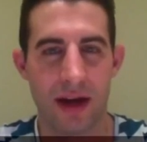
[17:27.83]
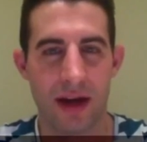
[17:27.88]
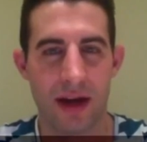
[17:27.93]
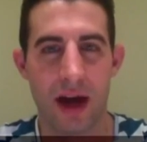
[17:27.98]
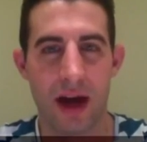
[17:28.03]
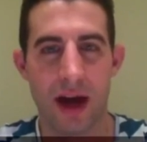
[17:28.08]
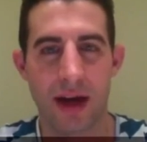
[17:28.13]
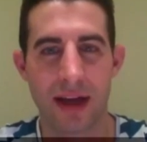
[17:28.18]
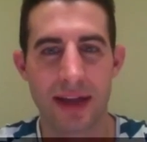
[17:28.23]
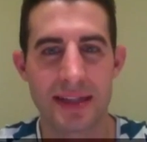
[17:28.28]

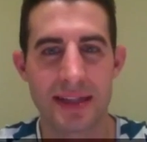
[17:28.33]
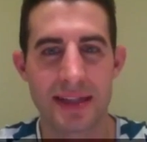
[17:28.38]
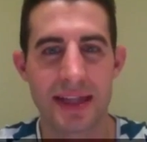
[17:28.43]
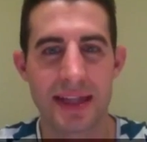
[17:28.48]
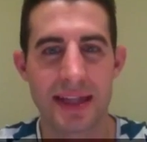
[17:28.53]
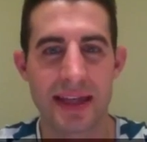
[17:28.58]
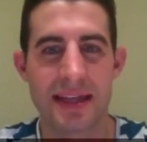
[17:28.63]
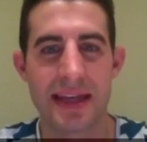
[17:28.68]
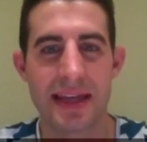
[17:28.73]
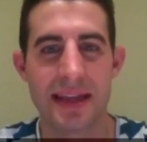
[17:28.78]
August
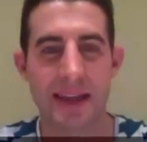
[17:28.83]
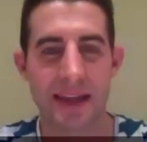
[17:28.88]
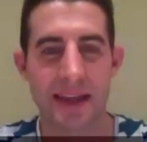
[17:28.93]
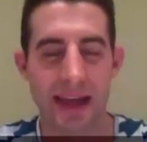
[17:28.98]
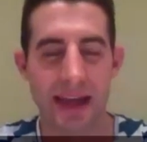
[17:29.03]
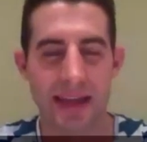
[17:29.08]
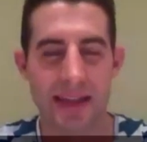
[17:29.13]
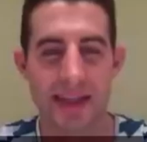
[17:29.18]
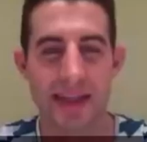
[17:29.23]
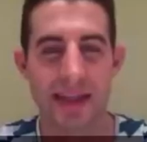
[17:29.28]
18th
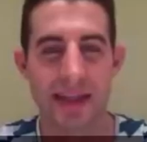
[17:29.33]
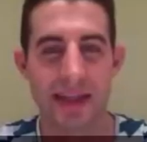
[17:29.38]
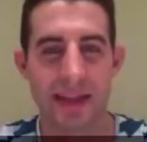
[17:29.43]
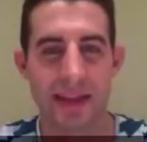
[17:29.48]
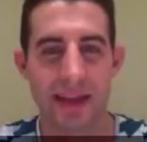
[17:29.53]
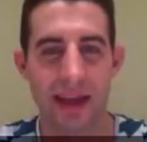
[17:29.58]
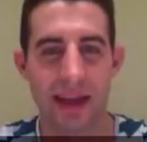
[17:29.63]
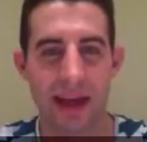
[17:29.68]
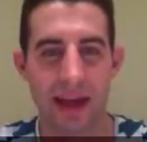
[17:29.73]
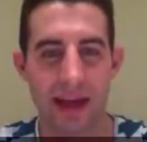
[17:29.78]
and
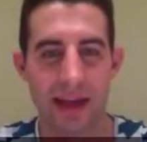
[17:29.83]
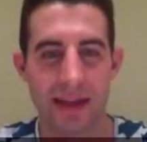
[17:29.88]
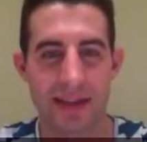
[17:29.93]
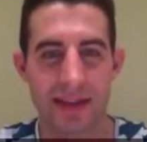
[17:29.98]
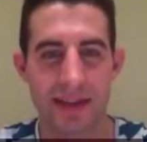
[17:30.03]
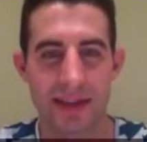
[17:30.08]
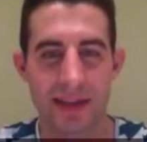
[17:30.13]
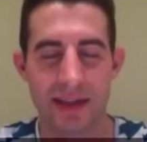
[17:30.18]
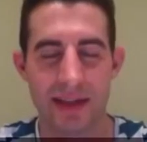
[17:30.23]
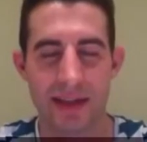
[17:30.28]
19th, and